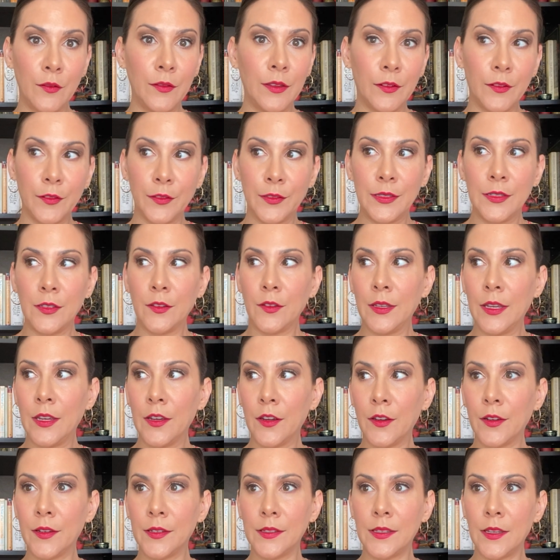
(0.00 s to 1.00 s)
still
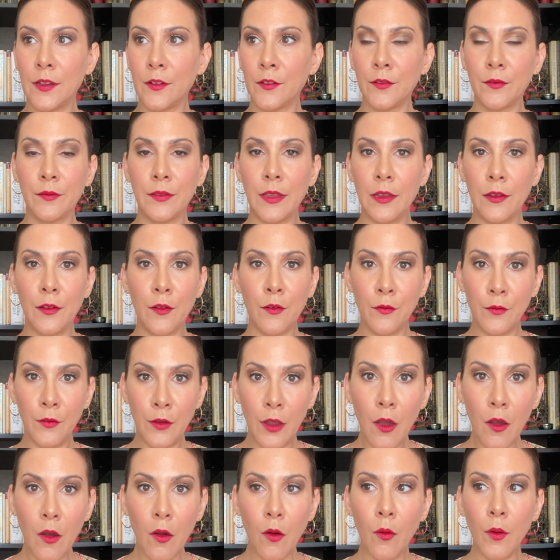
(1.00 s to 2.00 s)
here because they don't
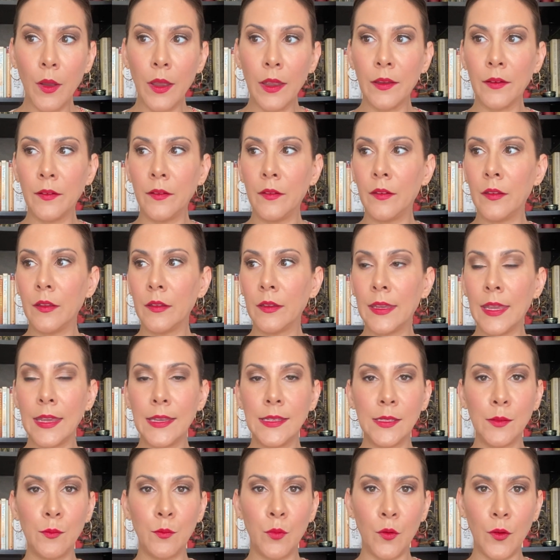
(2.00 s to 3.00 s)
know. And
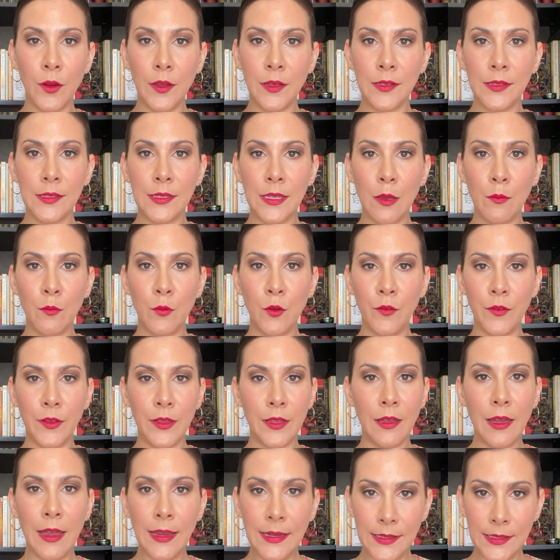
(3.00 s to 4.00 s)
case in point is that movie,
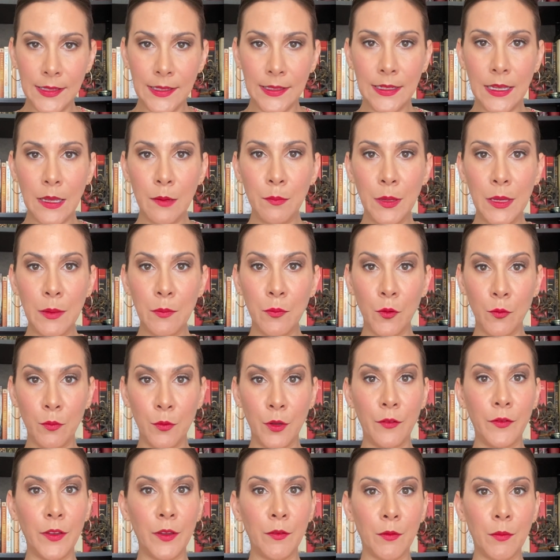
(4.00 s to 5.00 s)
the I See Dead People
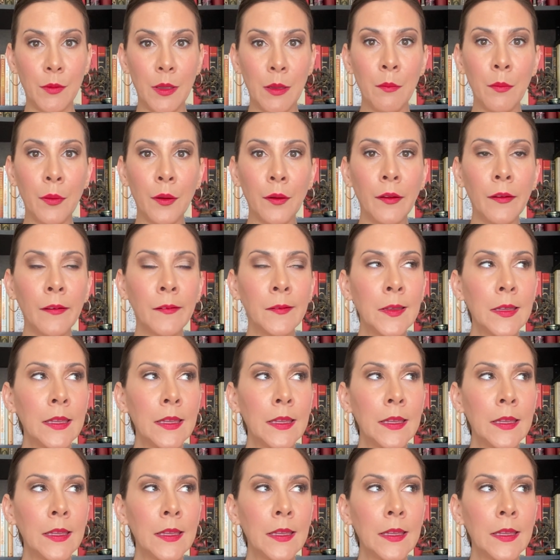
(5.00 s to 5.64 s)
movie, remember?